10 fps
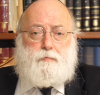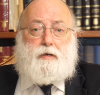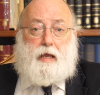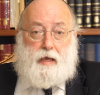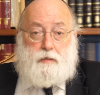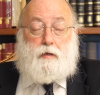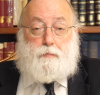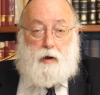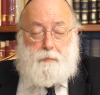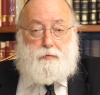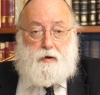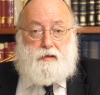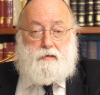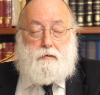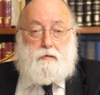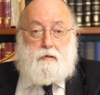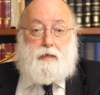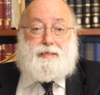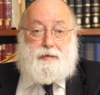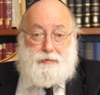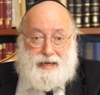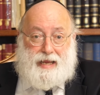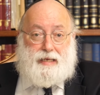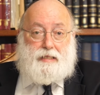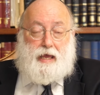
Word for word: but and the proper end, eliminating